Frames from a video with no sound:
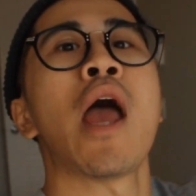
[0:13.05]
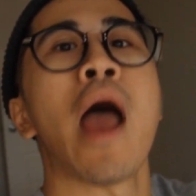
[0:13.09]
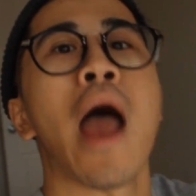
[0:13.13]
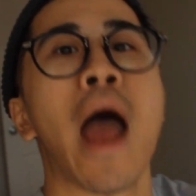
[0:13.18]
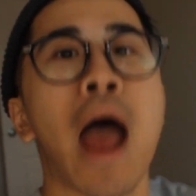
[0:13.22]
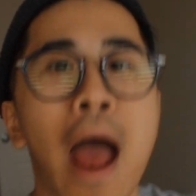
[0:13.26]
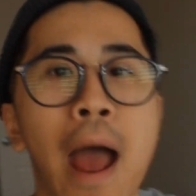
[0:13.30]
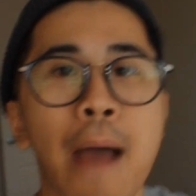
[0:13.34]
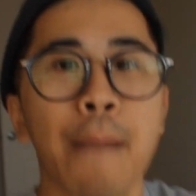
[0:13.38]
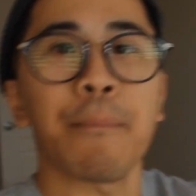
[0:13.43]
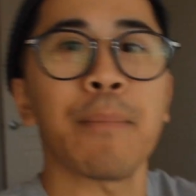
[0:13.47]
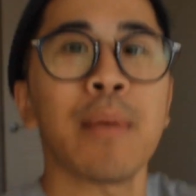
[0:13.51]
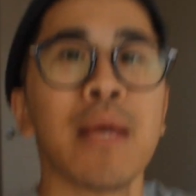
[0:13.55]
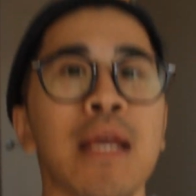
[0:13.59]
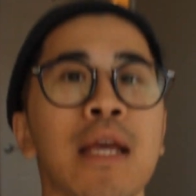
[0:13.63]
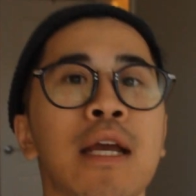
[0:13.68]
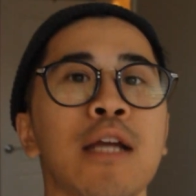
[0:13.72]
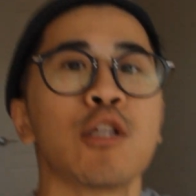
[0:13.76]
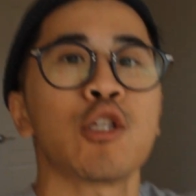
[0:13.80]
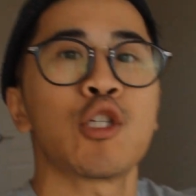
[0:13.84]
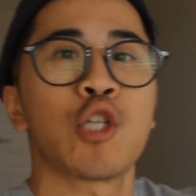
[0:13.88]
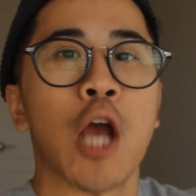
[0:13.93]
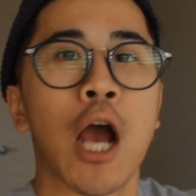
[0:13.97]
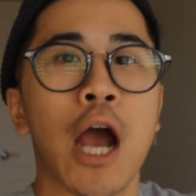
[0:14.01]

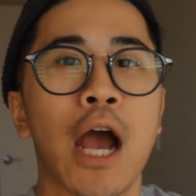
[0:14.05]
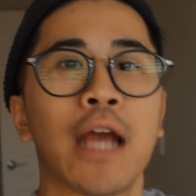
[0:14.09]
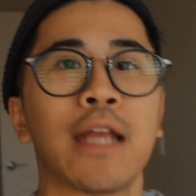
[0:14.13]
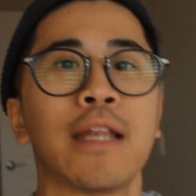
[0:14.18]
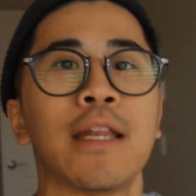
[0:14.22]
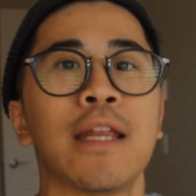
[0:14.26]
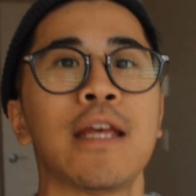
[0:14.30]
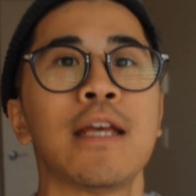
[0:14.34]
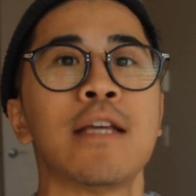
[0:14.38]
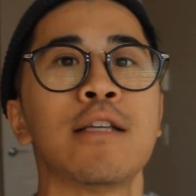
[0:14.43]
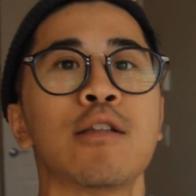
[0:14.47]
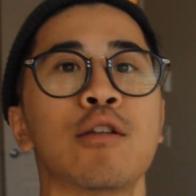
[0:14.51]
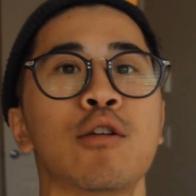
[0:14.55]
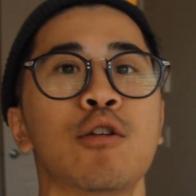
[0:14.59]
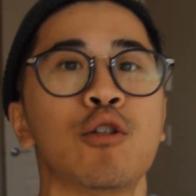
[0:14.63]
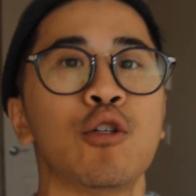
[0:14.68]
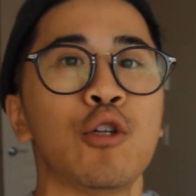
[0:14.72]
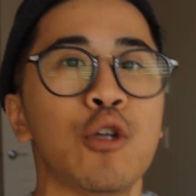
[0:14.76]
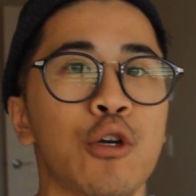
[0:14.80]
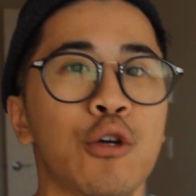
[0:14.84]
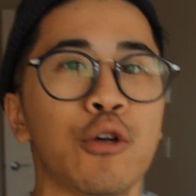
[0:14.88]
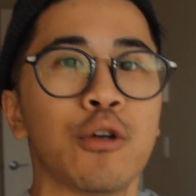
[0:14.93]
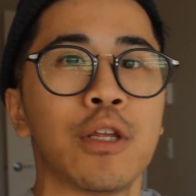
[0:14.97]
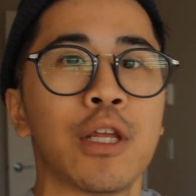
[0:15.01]
Happy Chinese
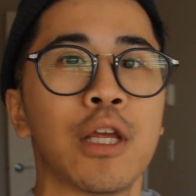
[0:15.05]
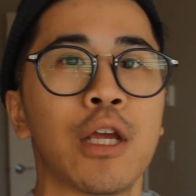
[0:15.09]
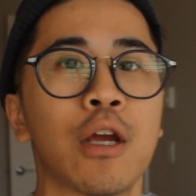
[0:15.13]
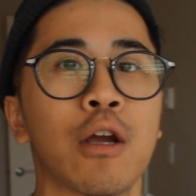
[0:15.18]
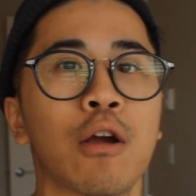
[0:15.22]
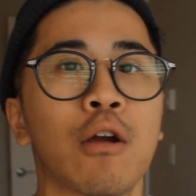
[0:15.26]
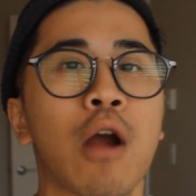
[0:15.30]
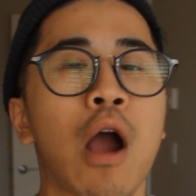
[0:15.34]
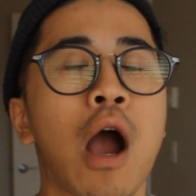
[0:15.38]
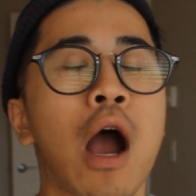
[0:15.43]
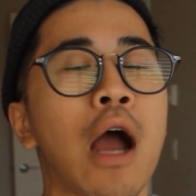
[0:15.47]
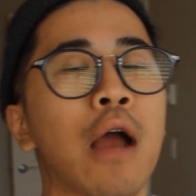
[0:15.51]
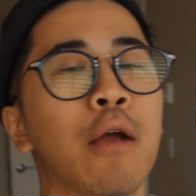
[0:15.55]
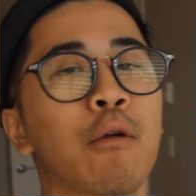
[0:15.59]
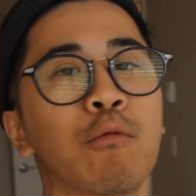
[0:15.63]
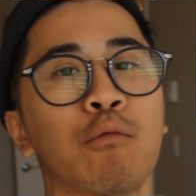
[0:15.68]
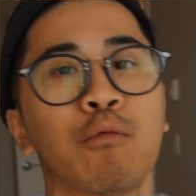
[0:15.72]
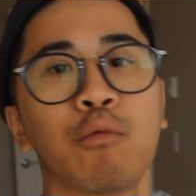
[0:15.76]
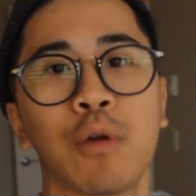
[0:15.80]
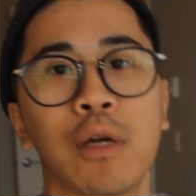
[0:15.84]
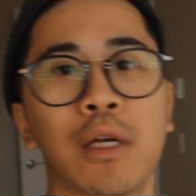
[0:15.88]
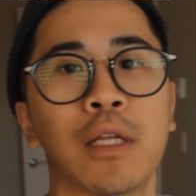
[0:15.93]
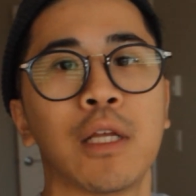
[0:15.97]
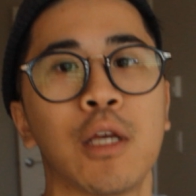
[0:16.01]
New Year. I
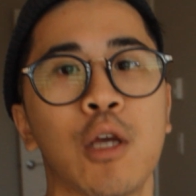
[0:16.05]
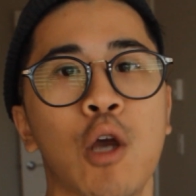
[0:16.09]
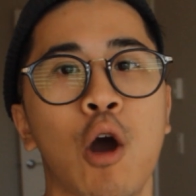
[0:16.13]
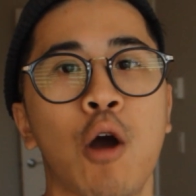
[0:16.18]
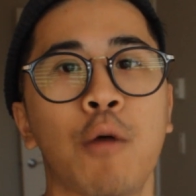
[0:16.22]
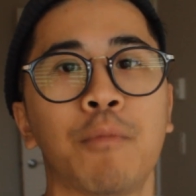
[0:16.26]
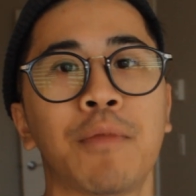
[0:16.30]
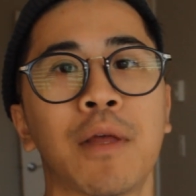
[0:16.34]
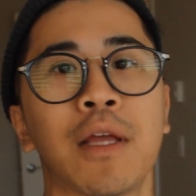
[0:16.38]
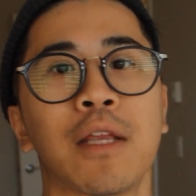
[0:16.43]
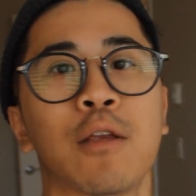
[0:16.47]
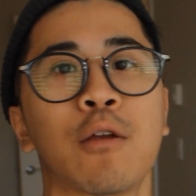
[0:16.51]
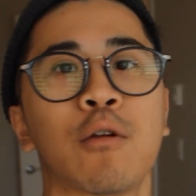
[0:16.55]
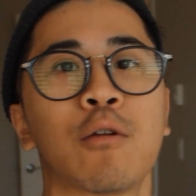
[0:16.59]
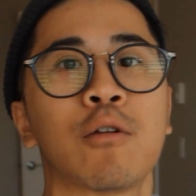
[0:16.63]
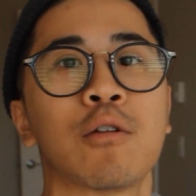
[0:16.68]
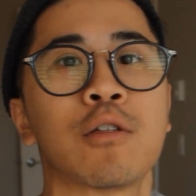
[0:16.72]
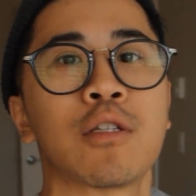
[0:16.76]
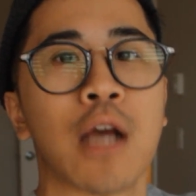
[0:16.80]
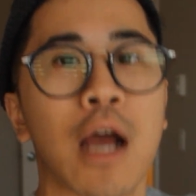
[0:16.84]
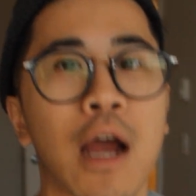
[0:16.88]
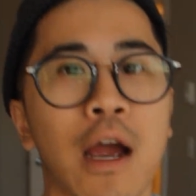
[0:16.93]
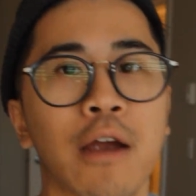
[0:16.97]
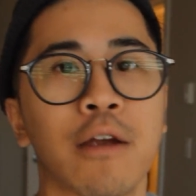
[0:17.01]
really hope that your
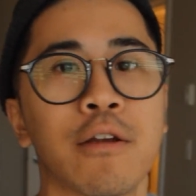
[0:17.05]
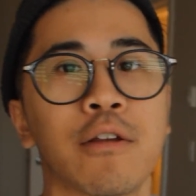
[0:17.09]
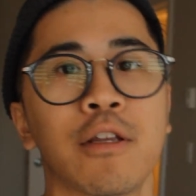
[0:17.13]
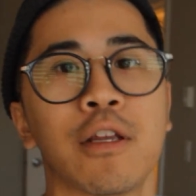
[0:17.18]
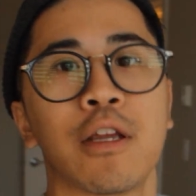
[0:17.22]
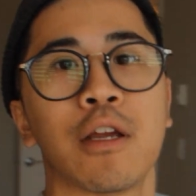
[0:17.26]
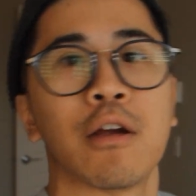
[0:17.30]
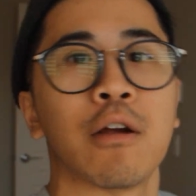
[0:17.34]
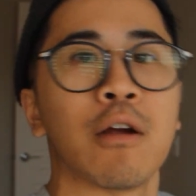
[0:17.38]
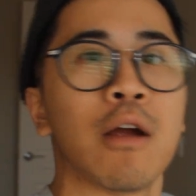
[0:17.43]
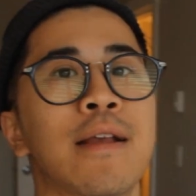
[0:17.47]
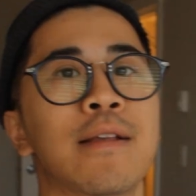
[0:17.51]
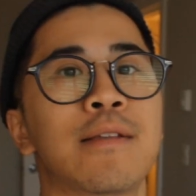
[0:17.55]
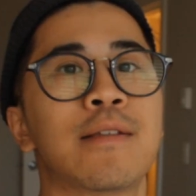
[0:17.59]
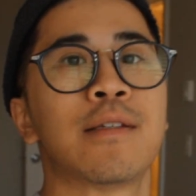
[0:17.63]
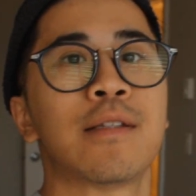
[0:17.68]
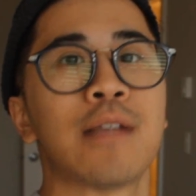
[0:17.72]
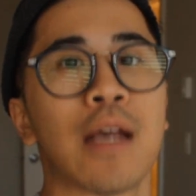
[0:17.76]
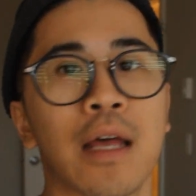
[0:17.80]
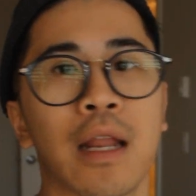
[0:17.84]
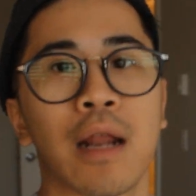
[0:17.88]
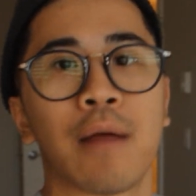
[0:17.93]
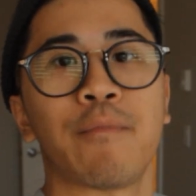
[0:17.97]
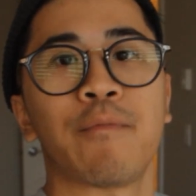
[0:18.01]
entire year is
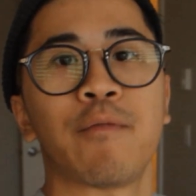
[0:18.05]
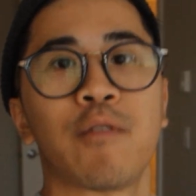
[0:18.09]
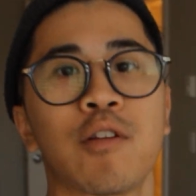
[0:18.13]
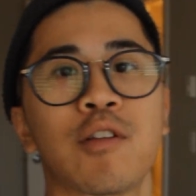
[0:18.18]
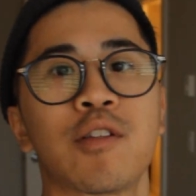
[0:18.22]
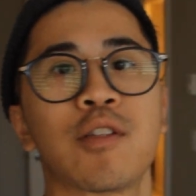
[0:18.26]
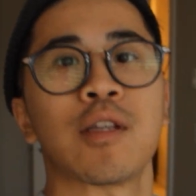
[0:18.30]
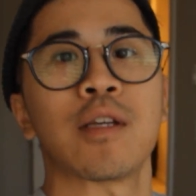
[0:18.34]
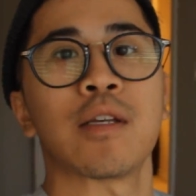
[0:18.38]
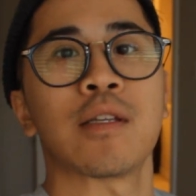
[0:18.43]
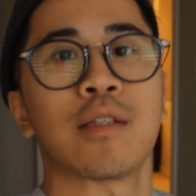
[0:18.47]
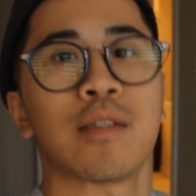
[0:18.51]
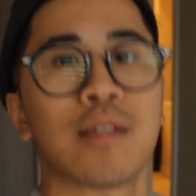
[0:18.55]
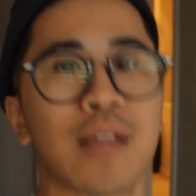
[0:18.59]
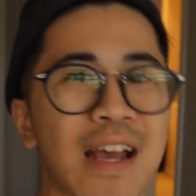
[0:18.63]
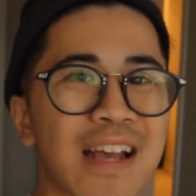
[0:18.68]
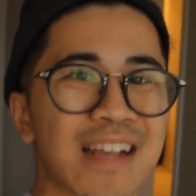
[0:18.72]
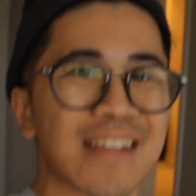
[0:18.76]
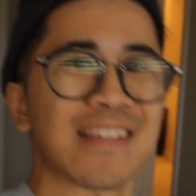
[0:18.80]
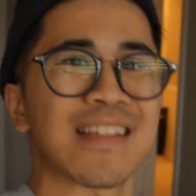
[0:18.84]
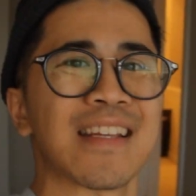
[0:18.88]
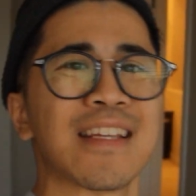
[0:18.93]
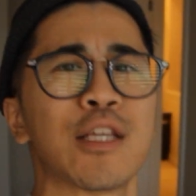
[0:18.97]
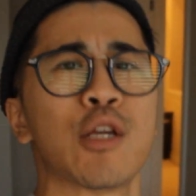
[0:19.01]
set up for
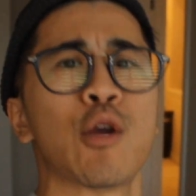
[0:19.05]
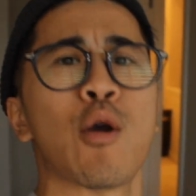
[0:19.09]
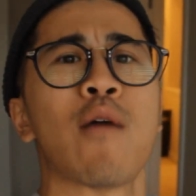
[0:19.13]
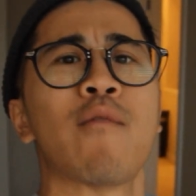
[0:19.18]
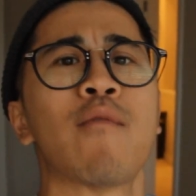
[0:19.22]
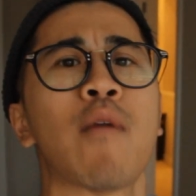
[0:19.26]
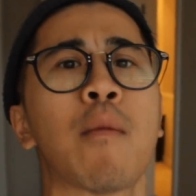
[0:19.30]
success, that you